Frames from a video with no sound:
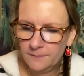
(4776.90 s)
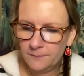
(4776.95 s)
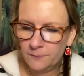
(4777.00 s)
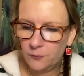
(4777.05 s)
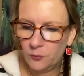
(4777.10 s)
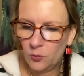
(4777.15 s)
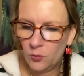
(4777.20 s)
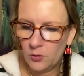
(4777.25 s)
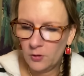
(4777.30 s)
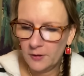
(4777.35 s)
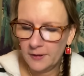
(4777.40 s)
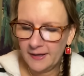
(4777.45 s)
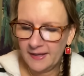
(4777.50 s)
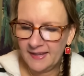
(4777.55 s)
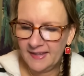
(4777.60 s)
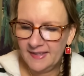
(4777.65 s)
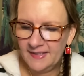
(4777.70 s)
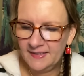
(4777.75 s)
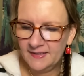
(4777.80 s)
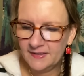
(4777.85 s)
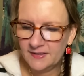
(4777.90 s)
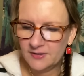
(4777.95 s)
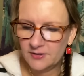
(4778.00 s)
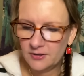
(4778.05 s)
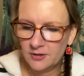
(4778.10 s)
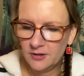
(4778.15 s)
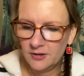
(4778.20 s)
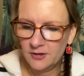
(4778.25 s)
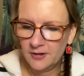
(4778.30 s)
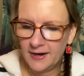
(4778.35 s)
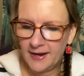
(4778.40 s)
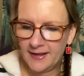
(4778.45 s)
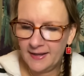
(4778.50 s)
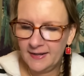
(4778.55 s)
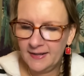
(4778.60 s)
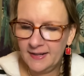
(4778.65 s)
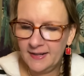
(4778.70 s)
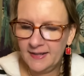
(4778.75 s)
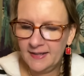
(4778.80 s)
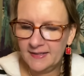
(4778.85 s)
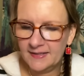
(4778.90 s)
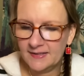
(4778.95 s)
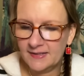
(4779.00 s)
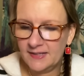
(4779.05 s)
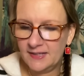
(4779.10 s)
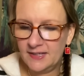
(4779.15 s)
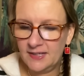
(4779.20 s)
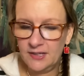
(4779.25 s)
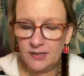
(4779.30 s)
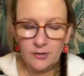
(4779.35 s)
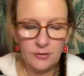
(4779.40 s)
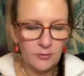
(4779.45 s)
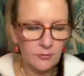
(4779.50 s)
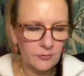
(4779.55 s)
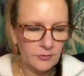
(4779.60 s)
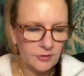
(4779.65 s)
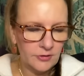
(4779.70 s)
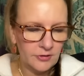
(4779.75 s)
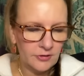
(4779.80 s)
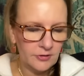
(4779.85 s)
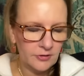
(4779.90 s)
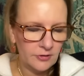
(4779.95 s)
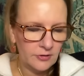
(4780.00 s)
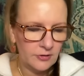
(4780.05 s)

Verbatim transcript: for Easter, and it is cute.